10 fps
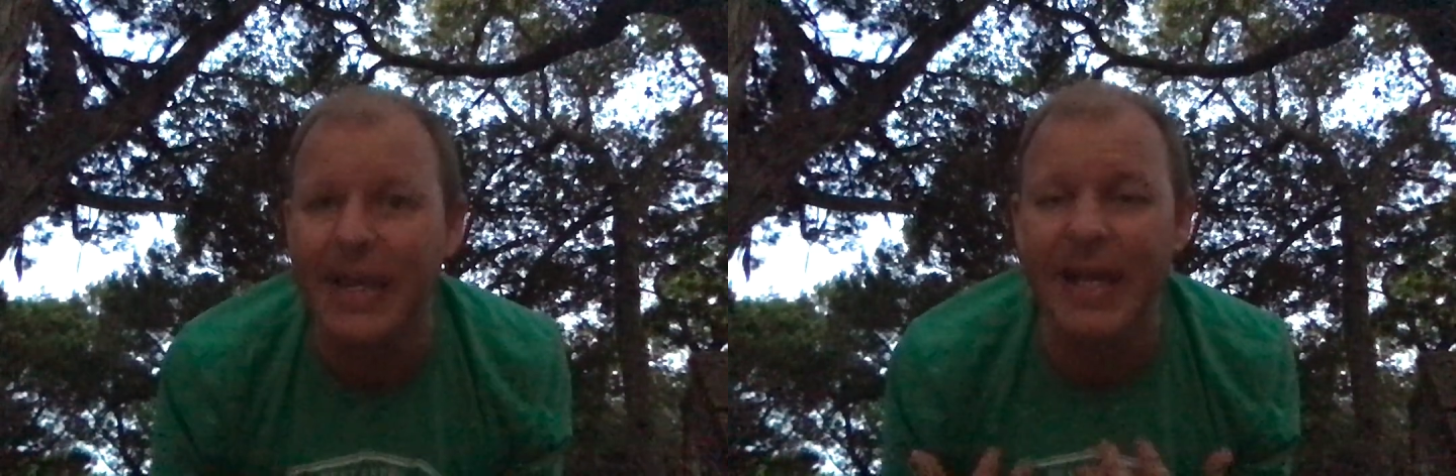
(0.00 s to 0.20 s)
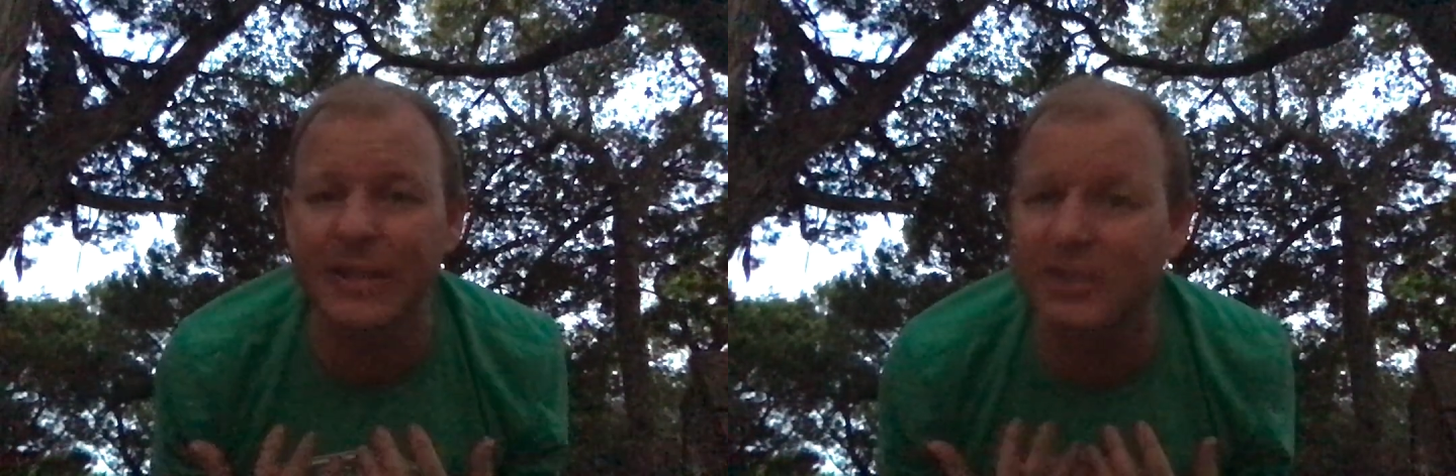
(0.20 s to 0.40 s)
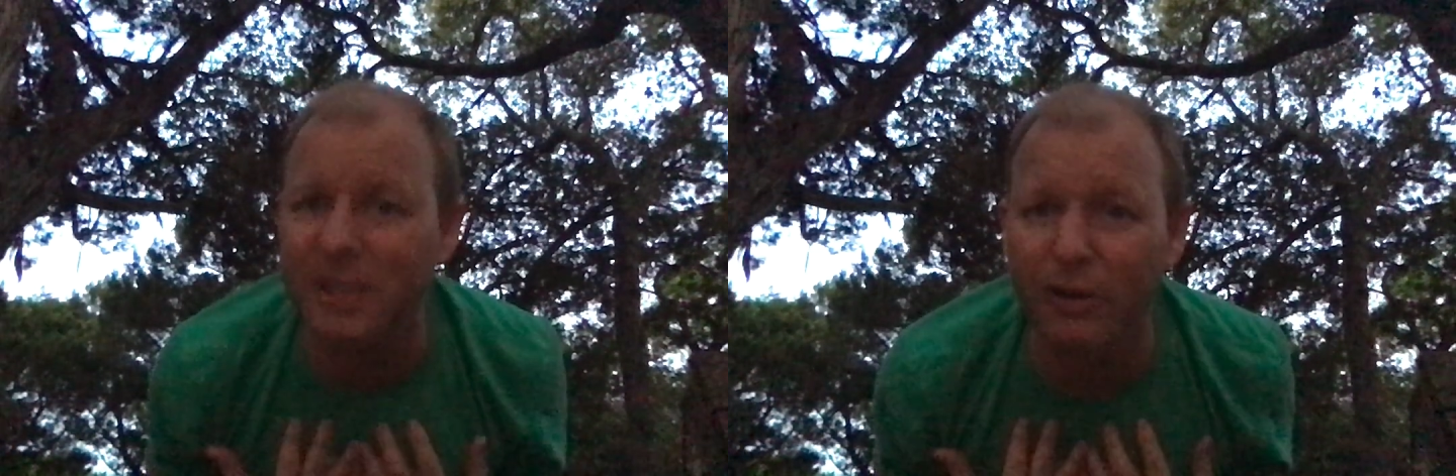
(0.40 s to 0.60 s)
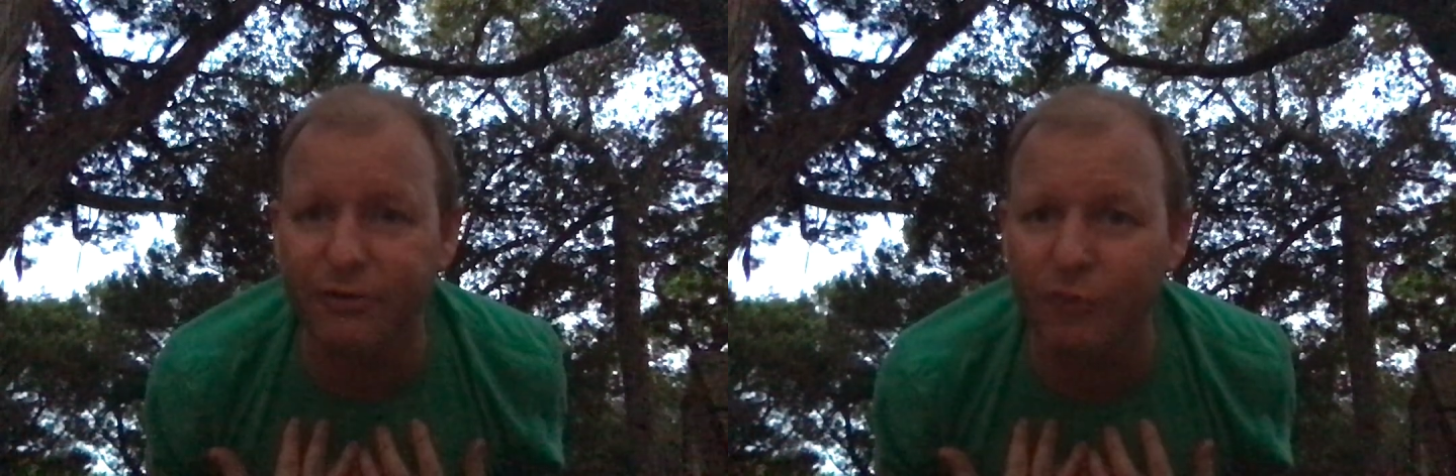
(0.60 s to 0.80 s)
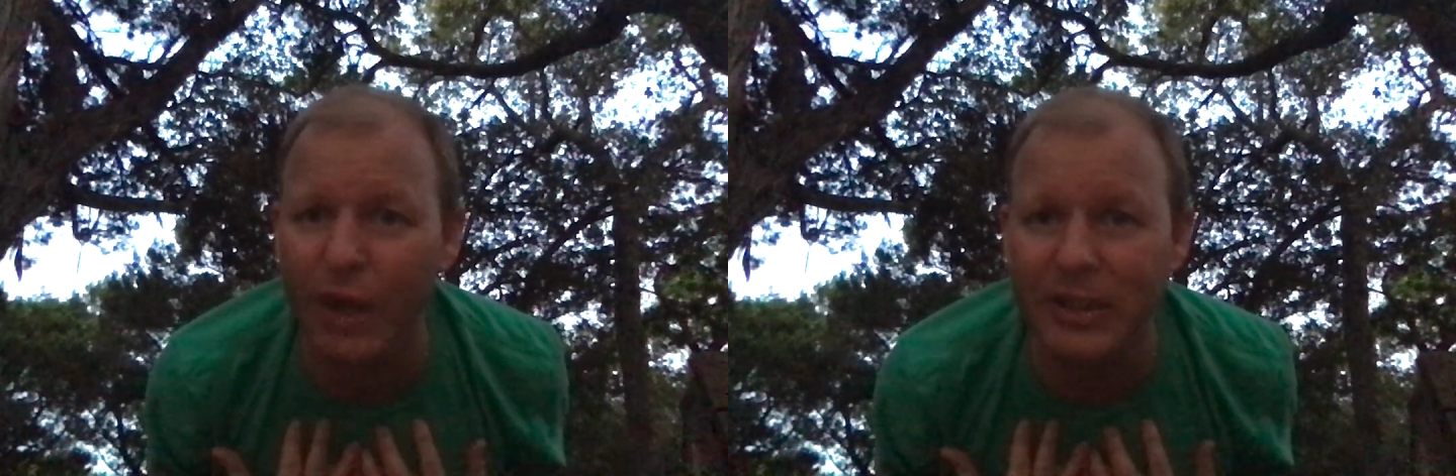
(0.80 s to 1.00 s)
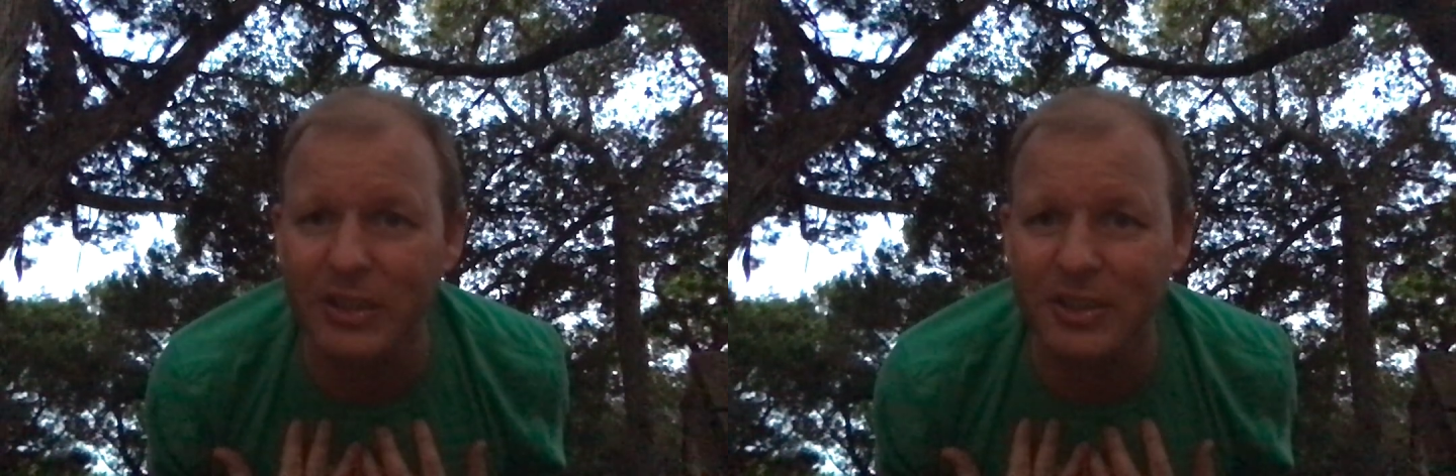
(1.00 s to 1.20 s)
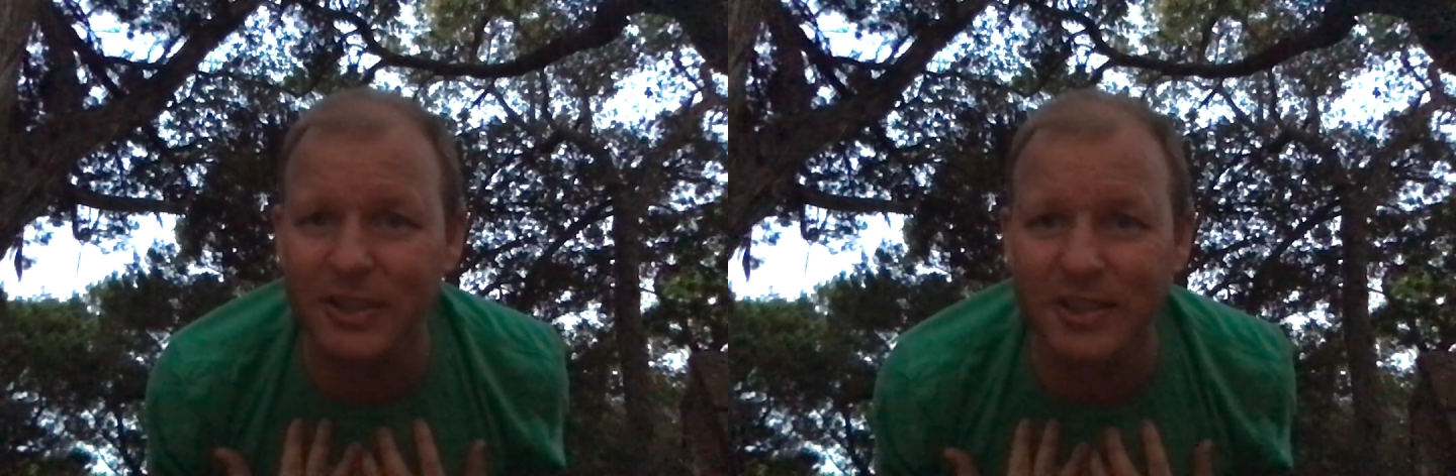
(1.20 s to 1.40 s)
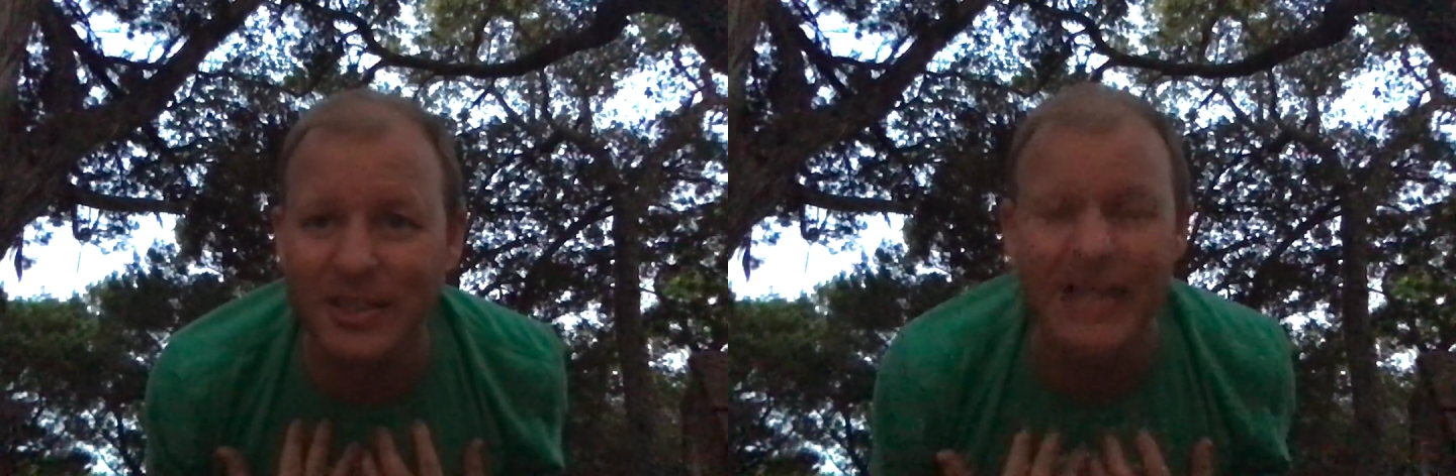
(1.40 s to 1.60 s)
and
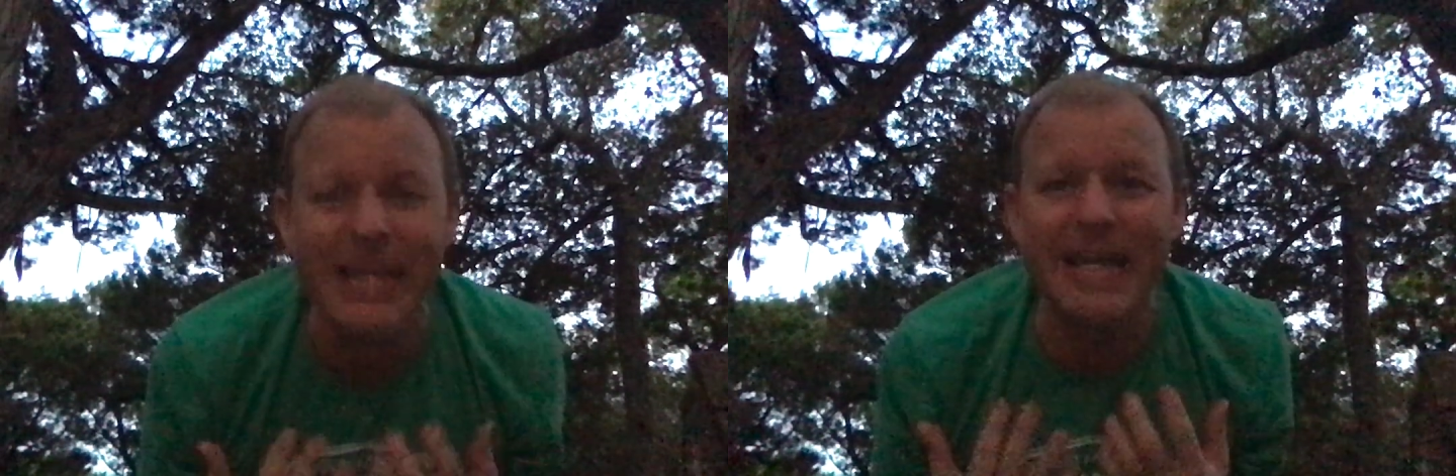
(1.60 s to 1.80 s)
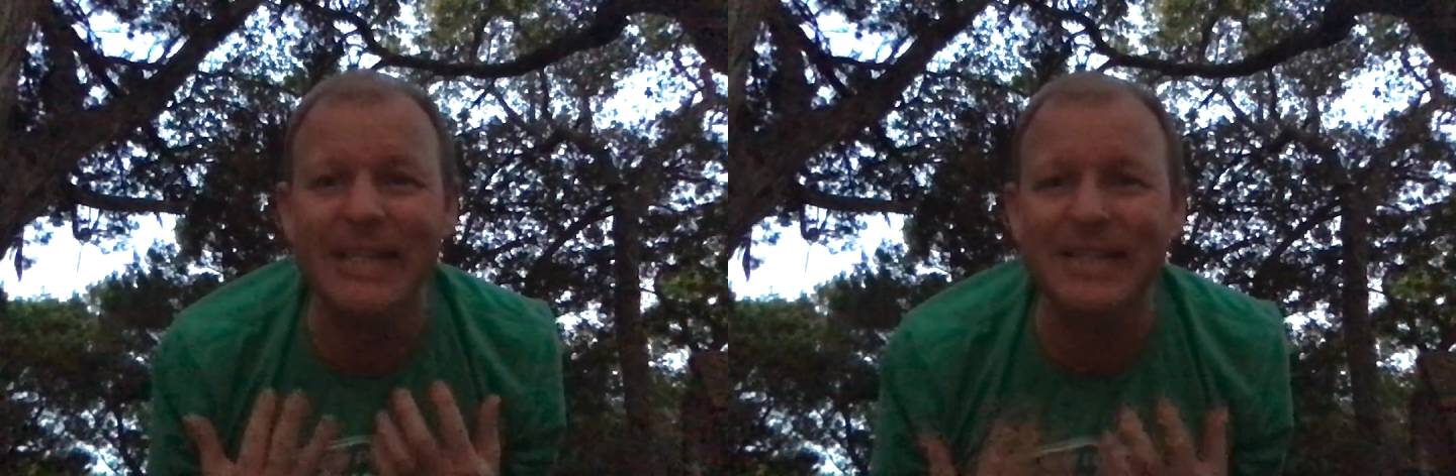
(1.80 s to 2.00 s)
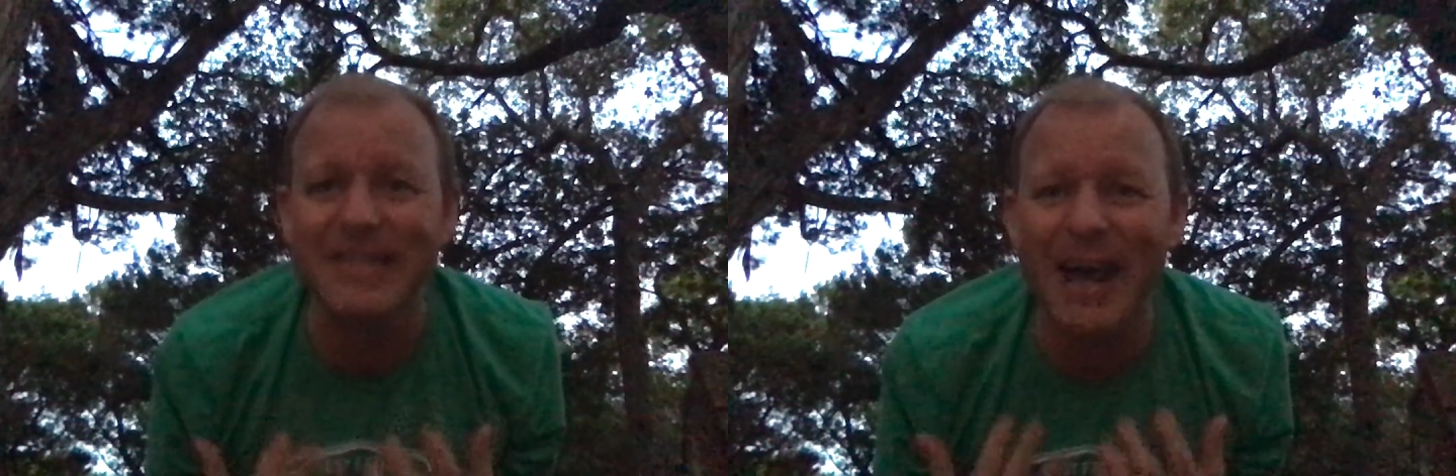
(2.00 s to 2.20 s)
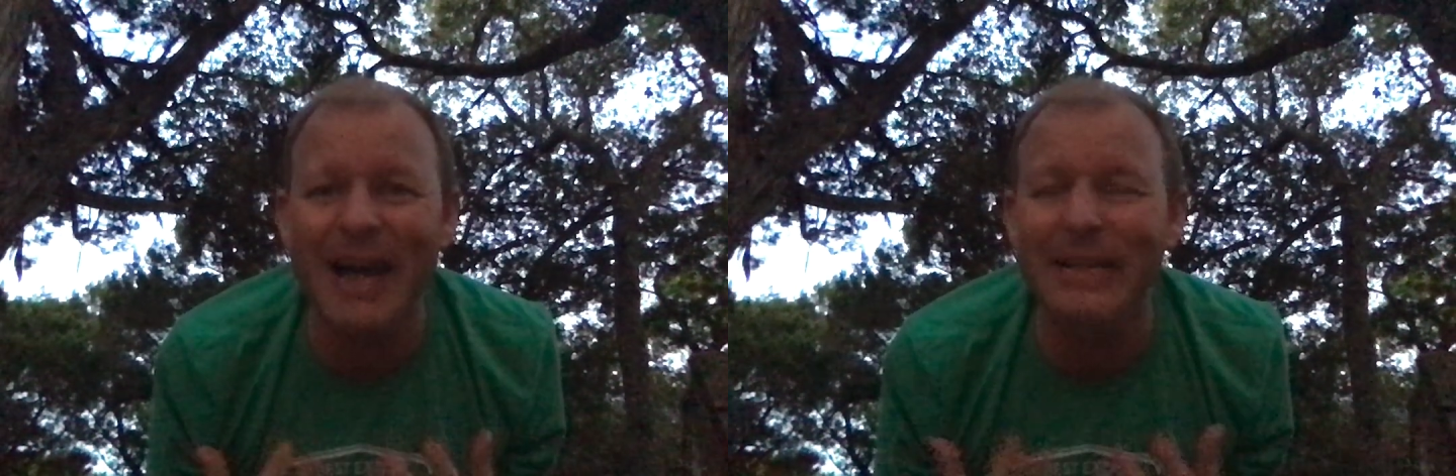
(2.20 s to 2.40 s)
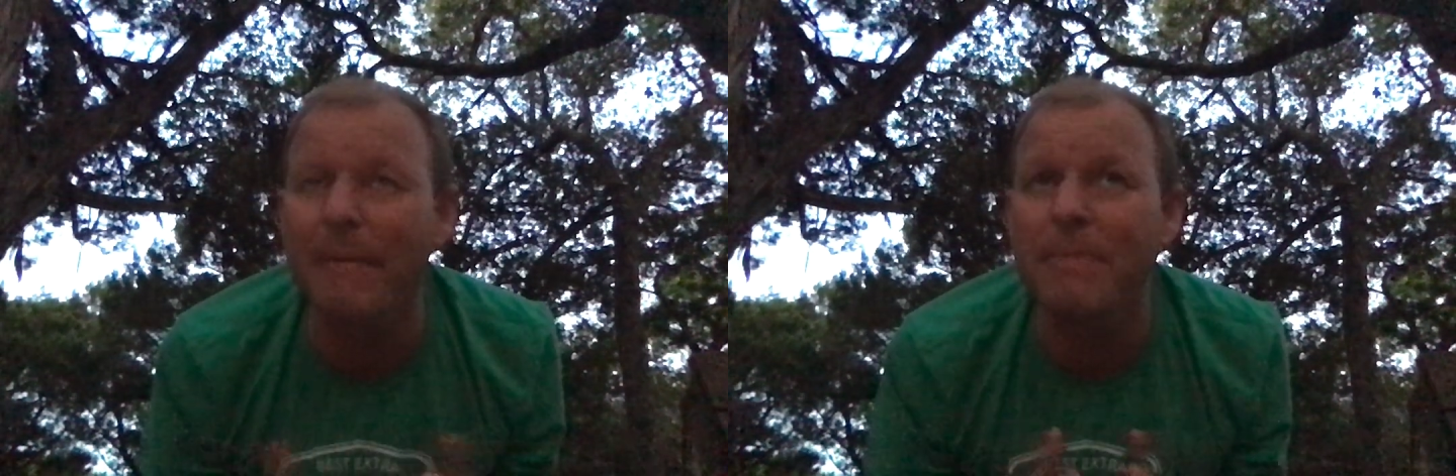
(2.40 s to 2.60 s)
self-righteousness is not,